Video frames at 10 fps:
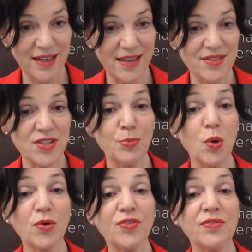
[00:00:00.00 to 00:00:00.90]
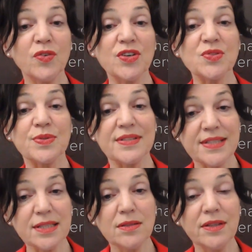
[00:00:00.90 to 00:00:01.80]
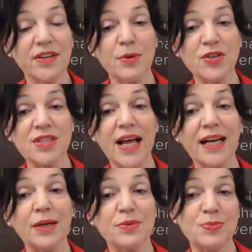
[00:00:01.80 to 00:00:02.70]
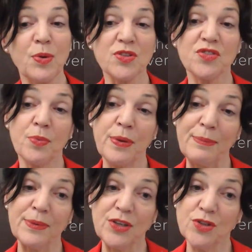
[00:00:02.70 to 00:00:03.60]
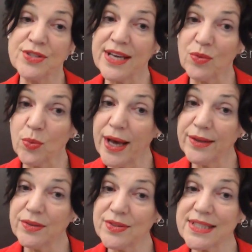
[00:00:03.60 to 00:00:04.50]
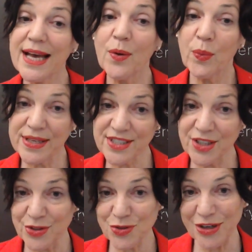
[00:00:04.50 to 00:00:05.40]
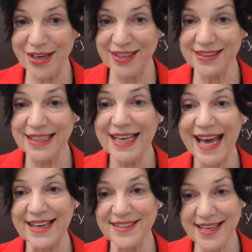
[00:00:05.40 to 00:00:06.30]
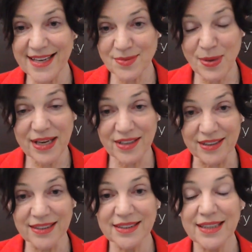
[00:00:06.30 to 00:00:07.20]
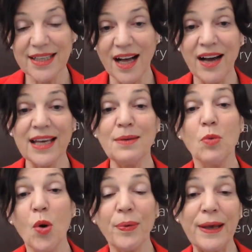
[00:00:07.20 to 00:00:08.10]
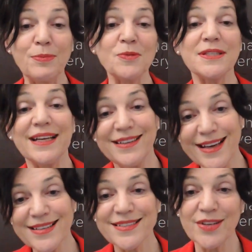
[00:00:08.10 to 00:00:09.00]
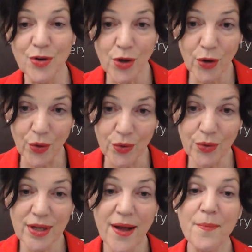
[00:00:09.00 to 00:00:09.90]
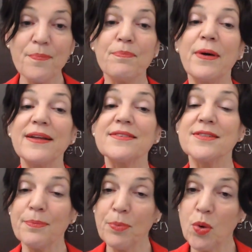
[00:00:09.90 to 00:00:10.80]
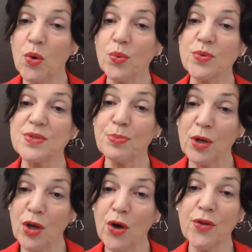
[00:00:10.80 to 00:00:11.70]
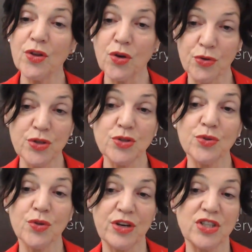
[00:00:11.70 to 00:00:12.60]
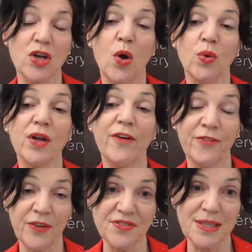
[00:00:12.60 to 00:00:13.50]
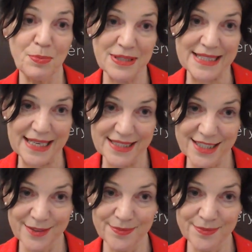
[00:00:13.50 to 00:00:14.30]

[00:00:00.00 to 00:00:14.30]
Support for the Voice was still the most likely response for people in New South Wales, Western Australia and Tasmania, i.e. more people said yes than no, but support was below the crucial threshold of 50%.